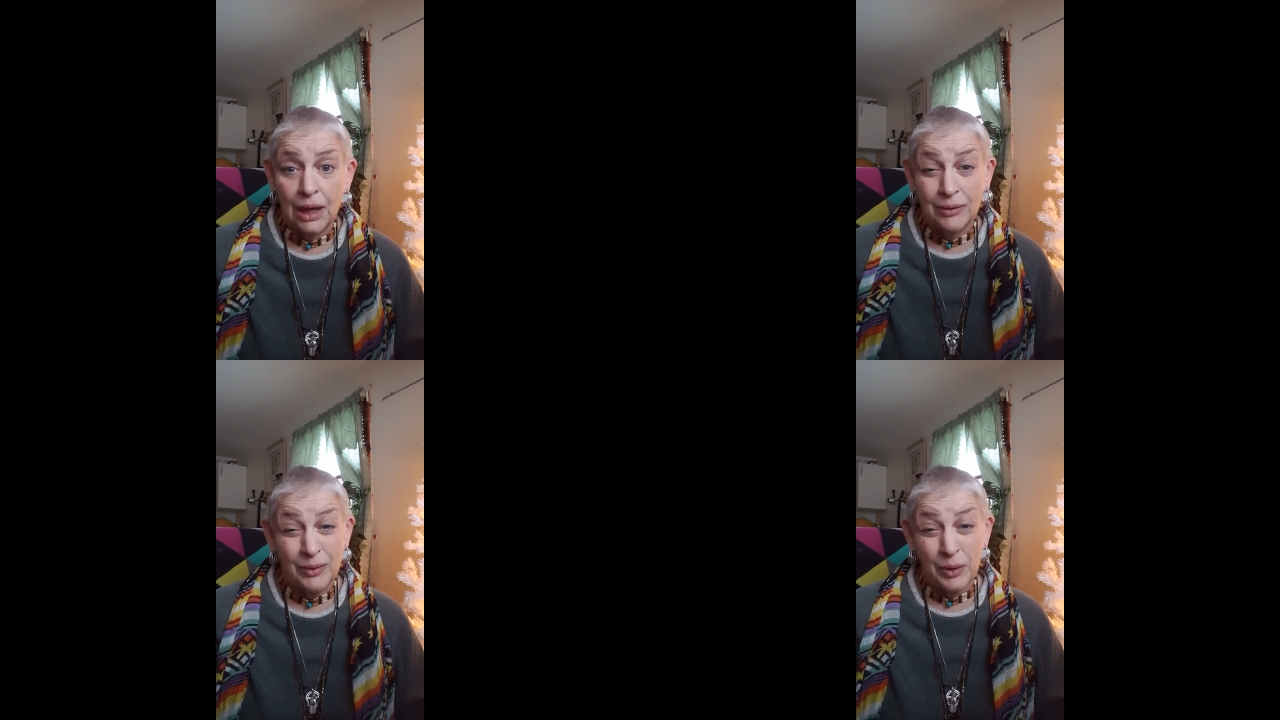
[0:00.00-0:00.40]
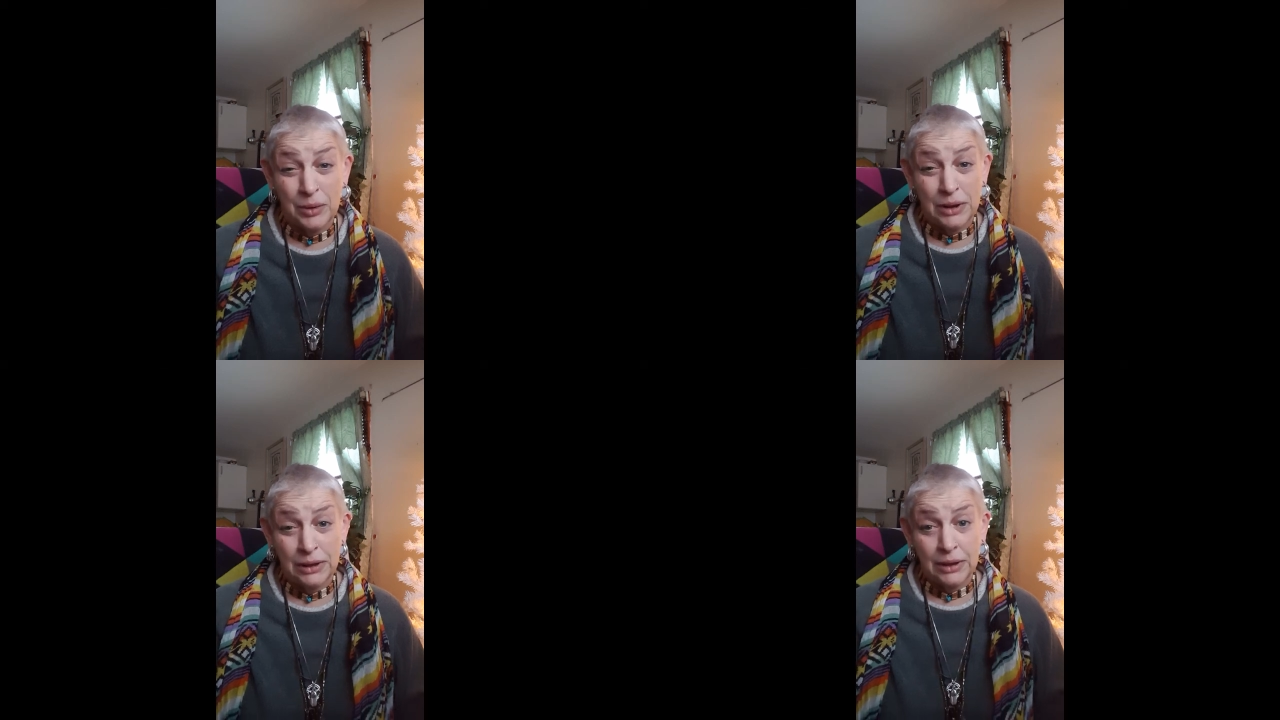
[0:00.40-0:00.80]
I've
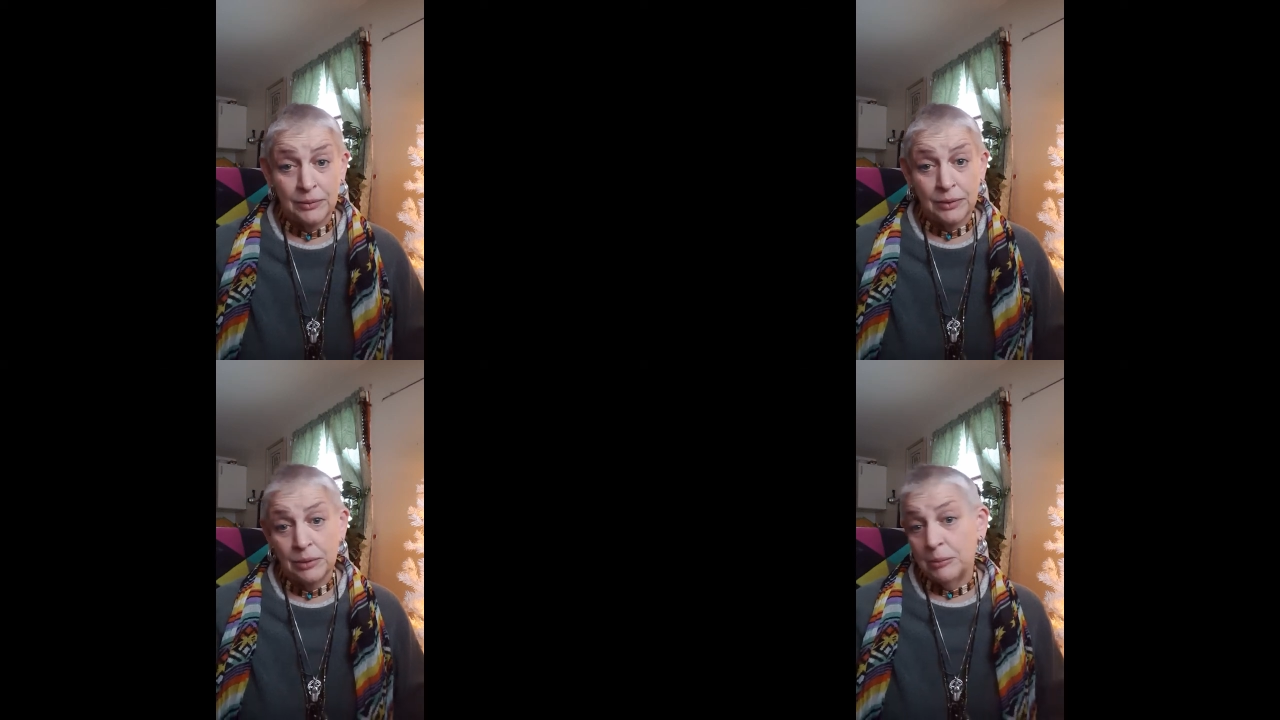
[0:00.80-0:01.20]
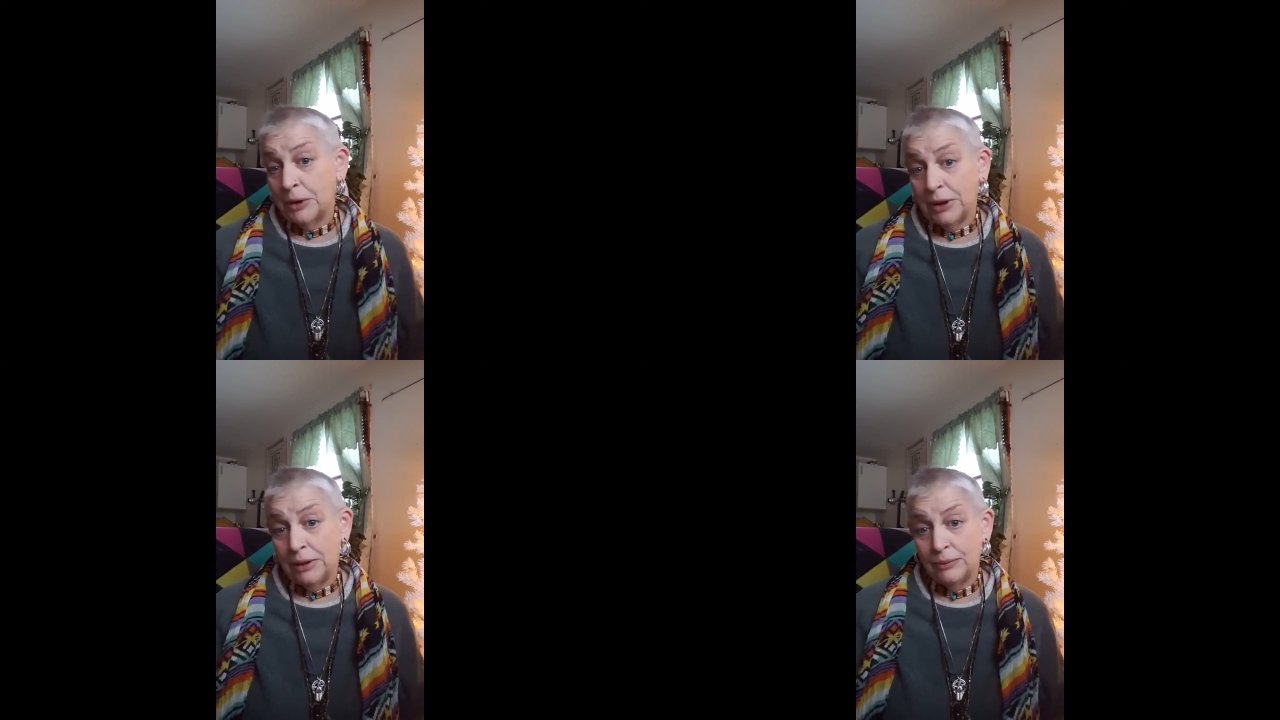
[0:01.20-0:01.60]
already given her
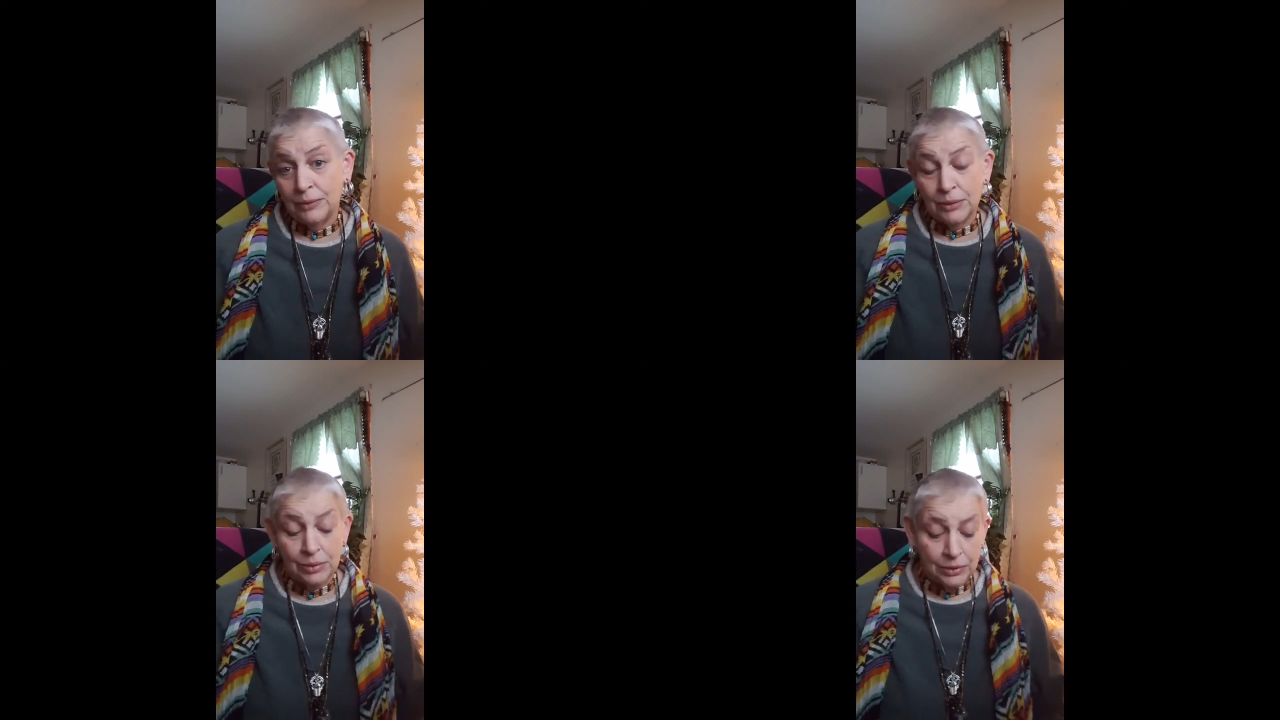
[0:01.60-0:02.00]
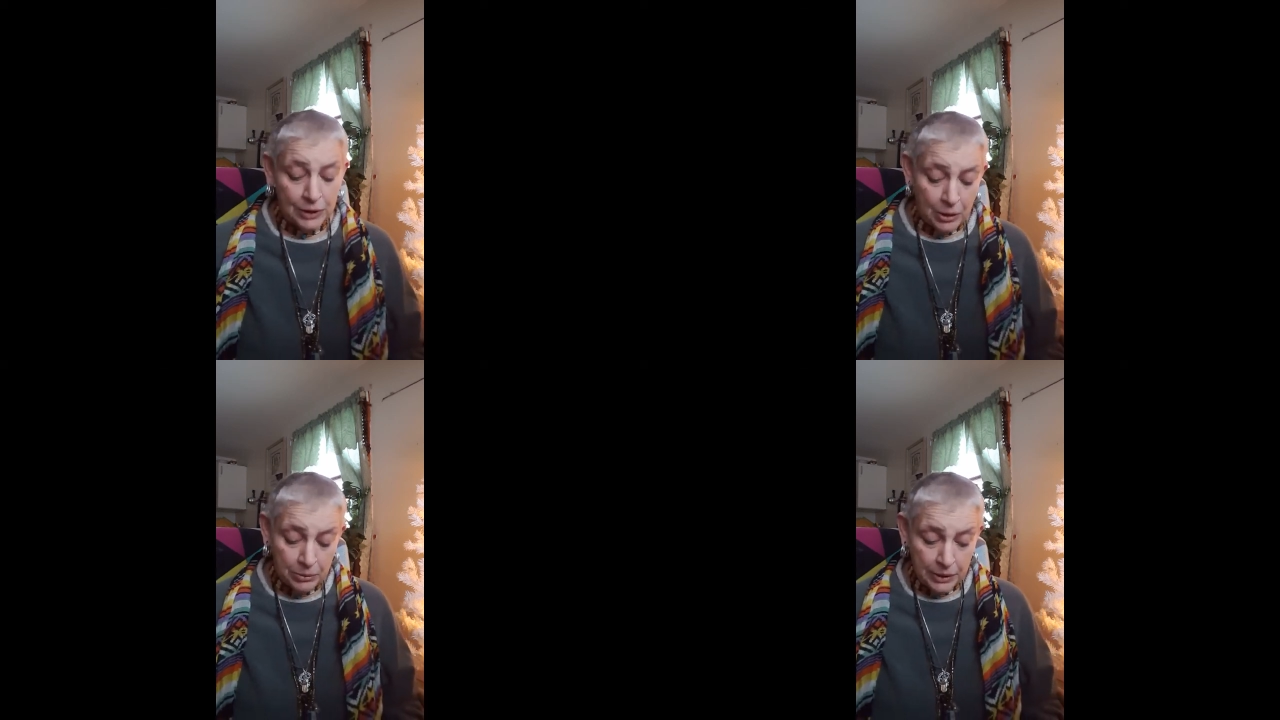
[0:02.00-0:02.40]
money for the
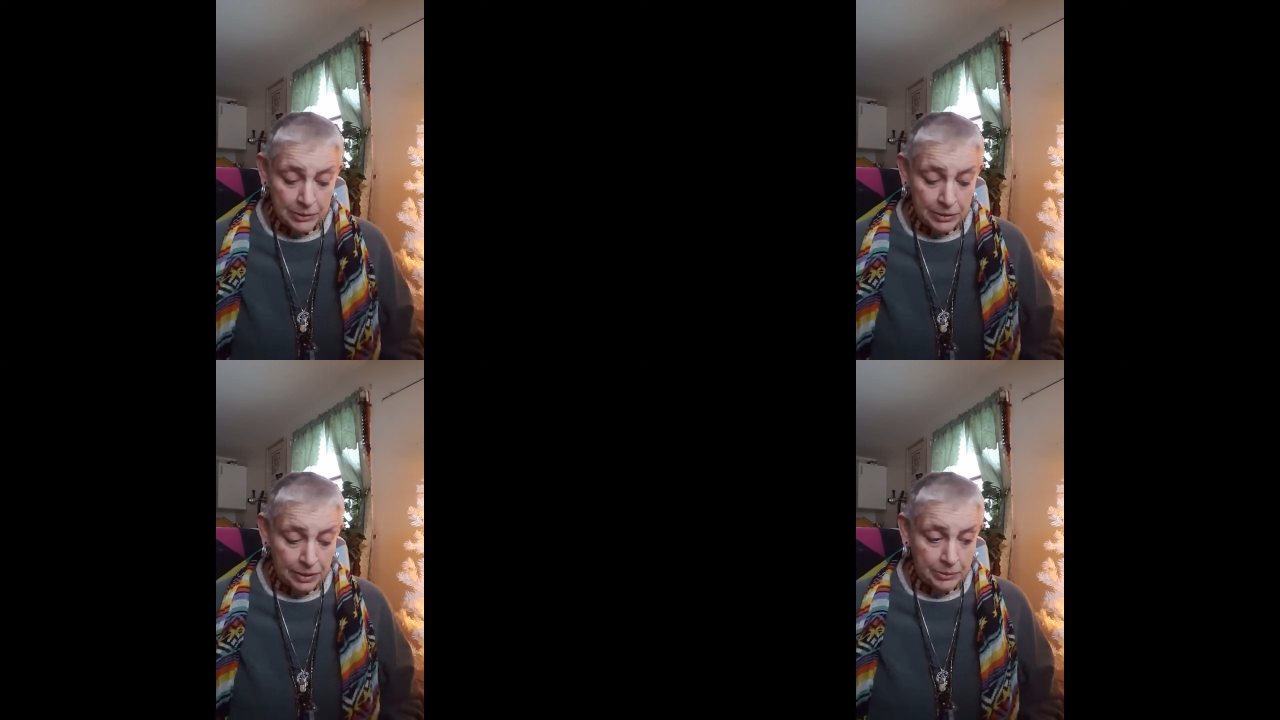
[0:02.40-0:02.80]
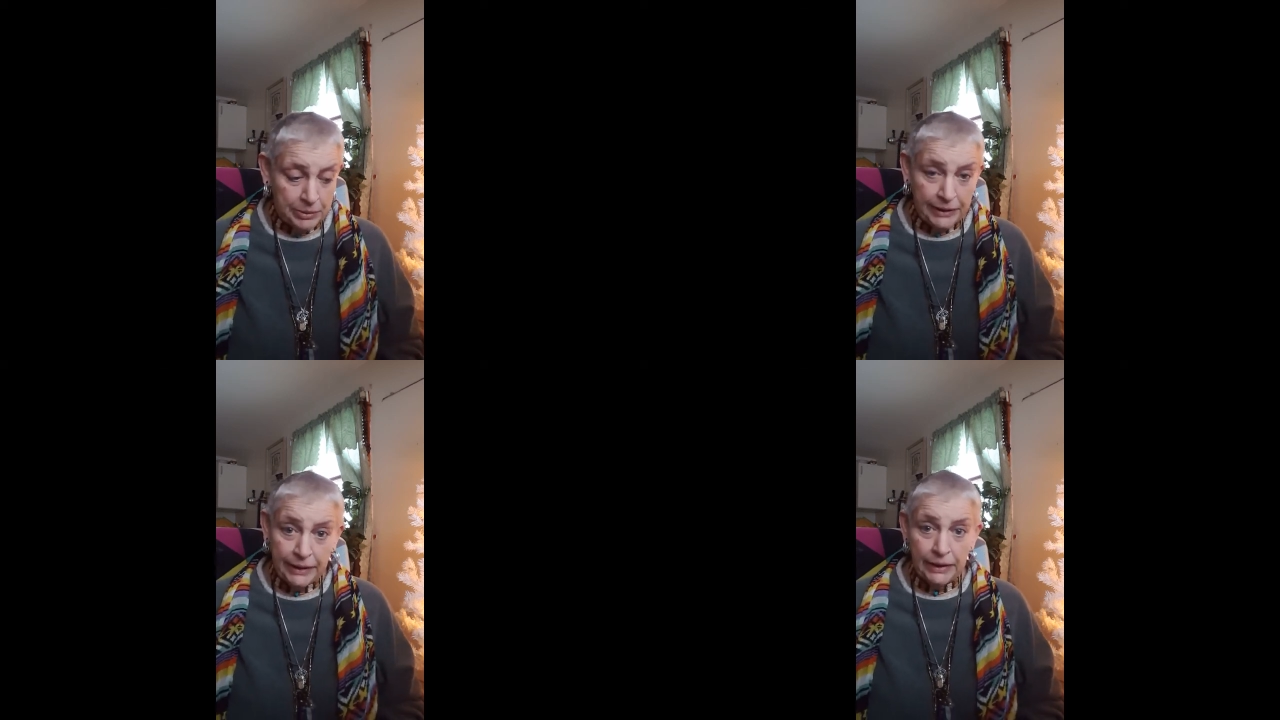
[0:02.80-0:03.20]
down payment in the
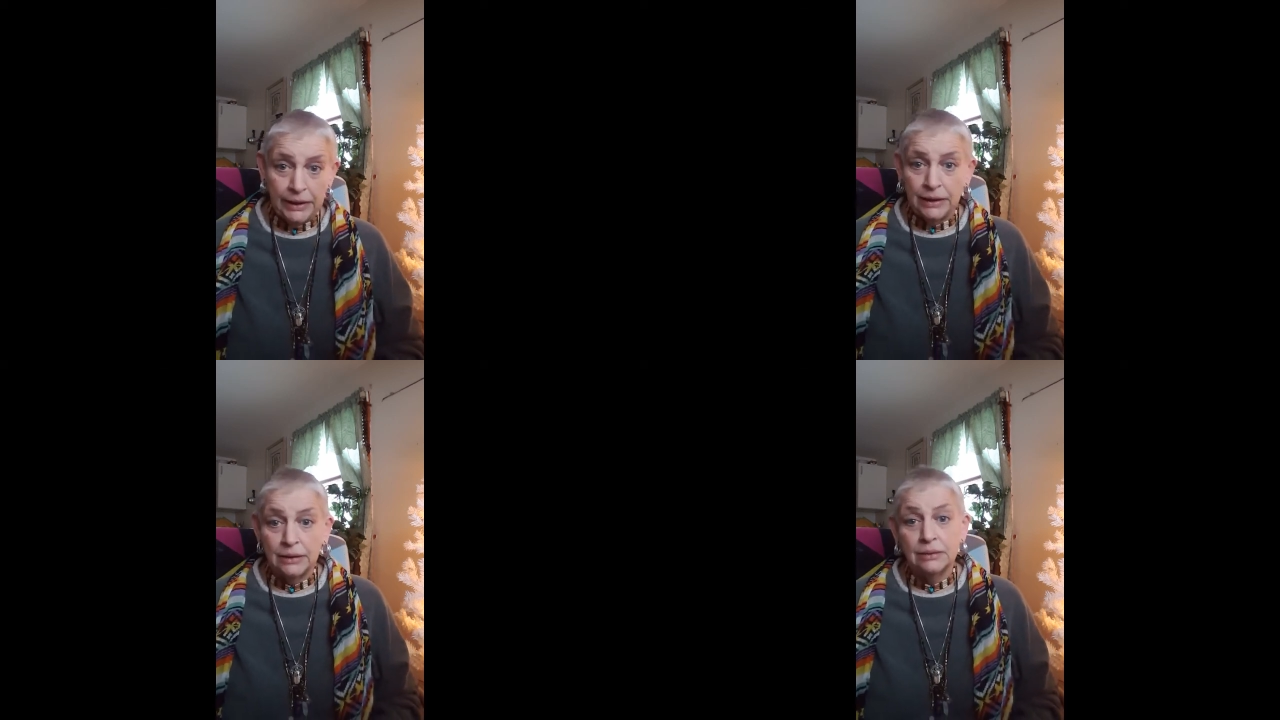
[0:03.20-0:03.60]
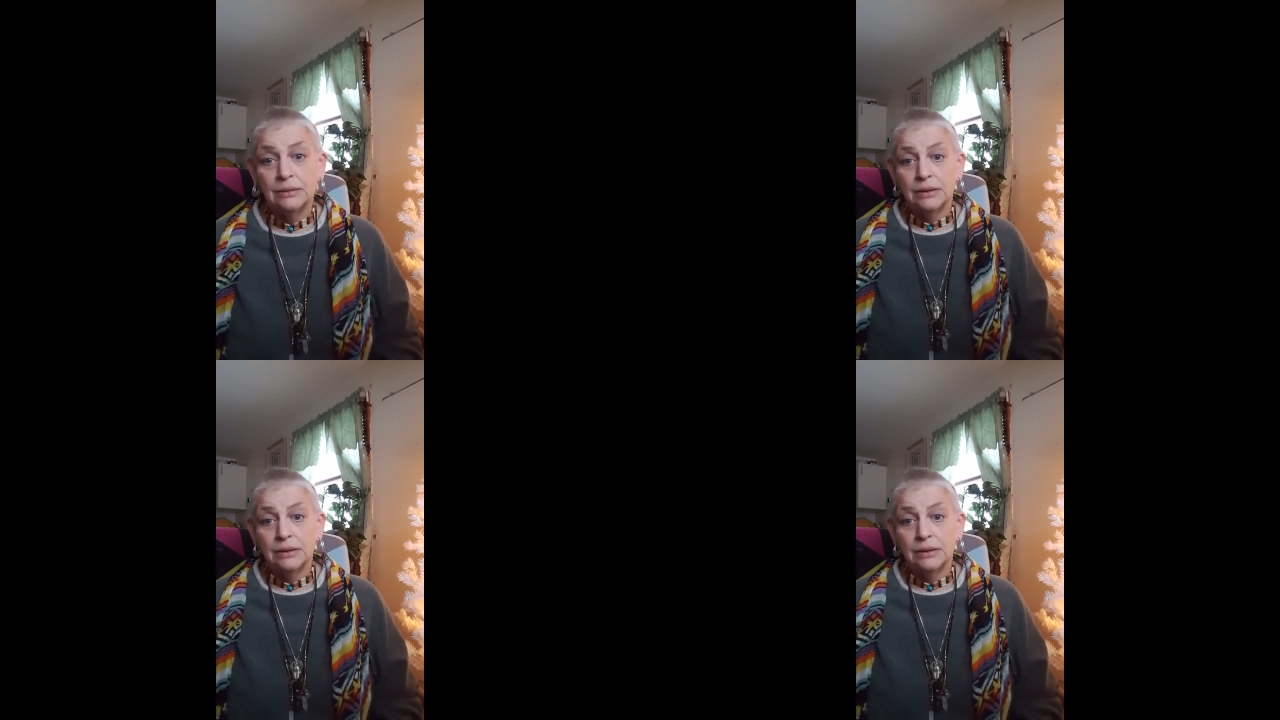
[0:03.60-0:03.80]
beginning.